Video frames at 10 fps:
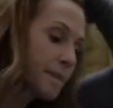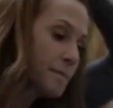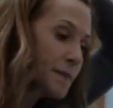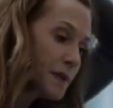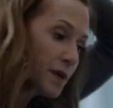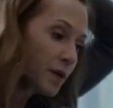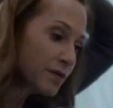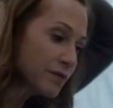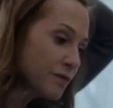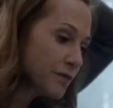Maybe you
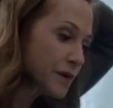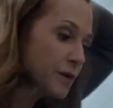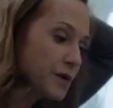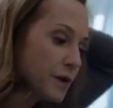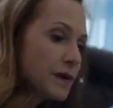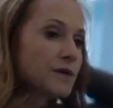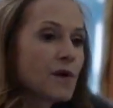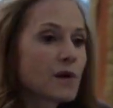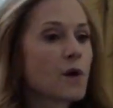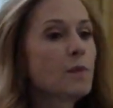don't feel you can
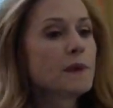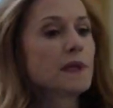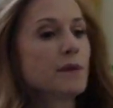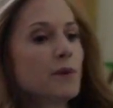talk openly